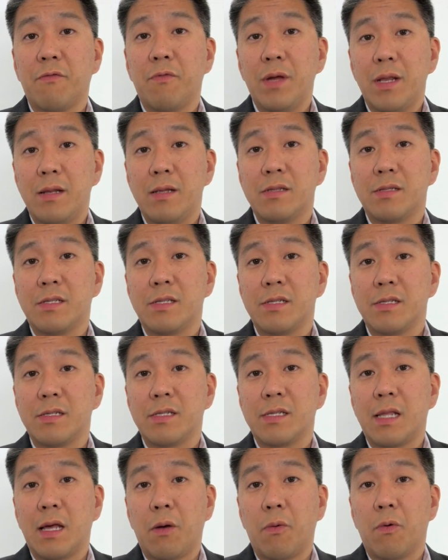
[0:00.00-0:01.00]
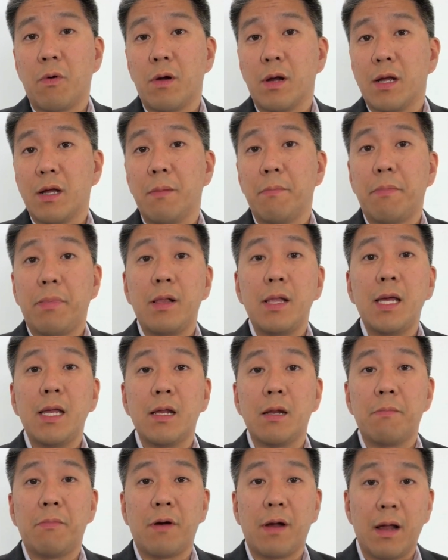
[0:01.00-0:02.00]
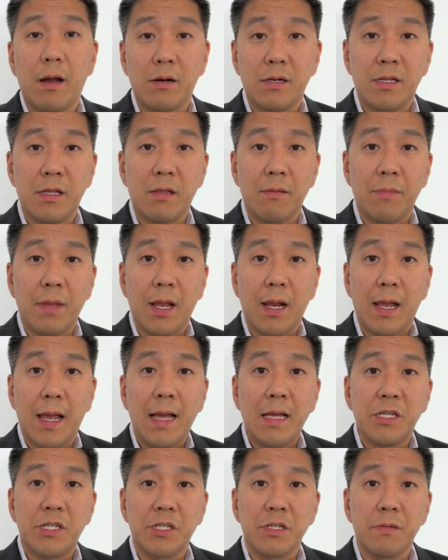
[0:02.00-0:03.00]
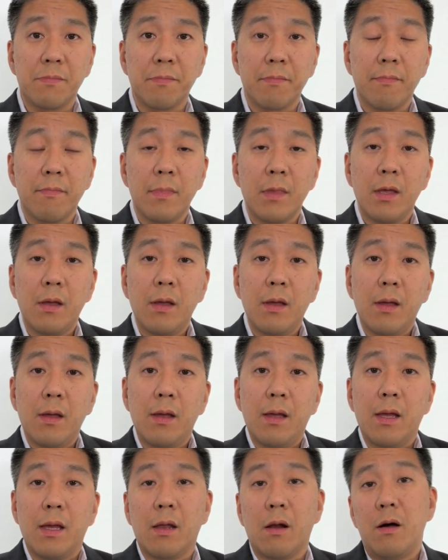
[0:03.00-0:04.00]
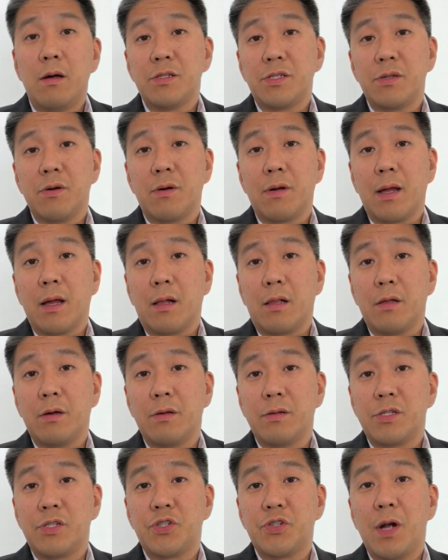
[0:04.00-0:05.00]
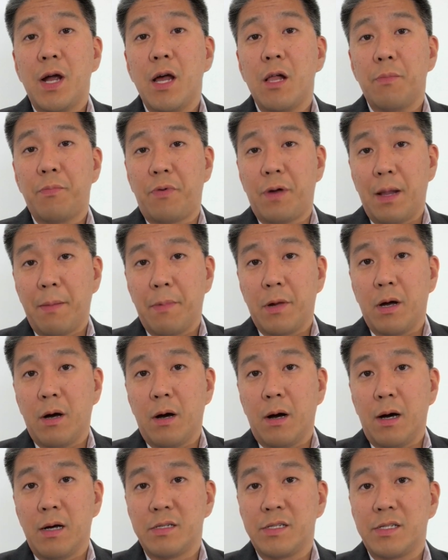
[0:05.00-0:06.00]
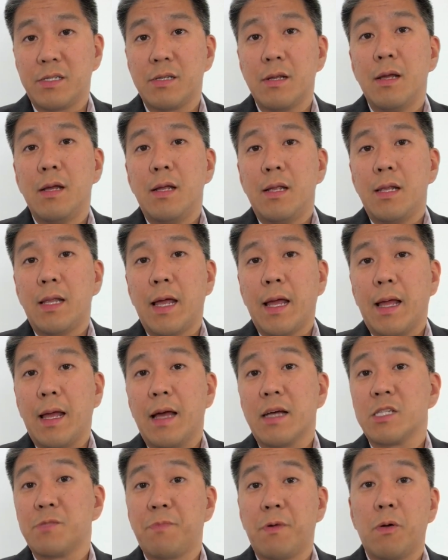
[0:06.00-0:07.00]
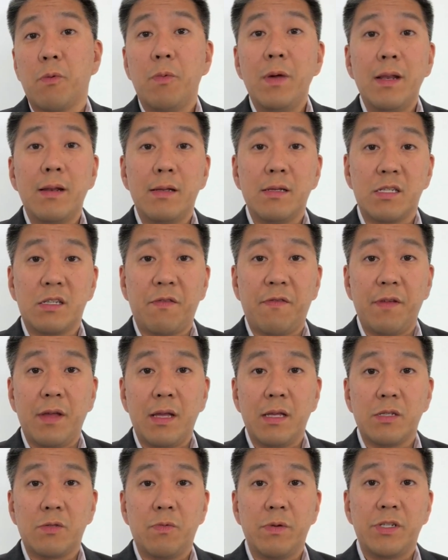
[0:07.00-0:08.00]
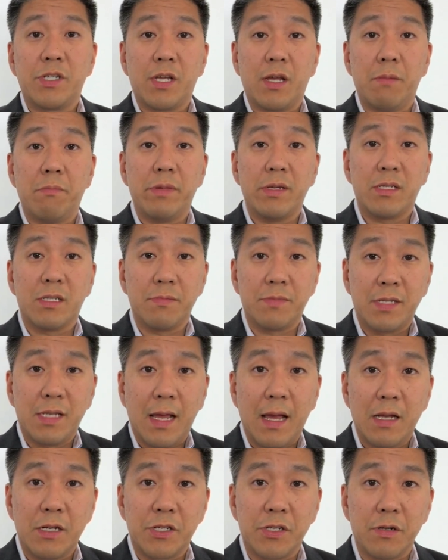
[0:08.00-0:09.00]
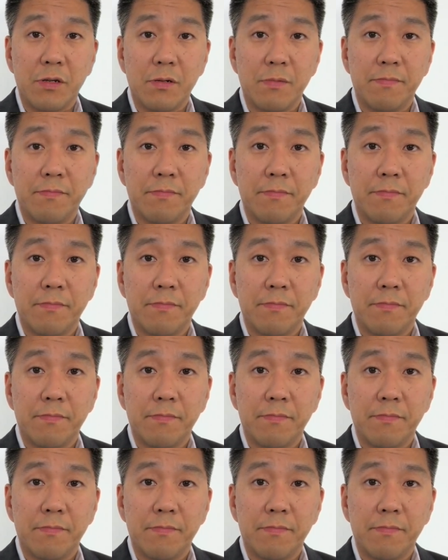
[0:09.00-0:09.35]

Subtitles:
witnesses that weren't completed prior to the mediation. It also includes trial prep costs, like expert witness fees, which can be substantial.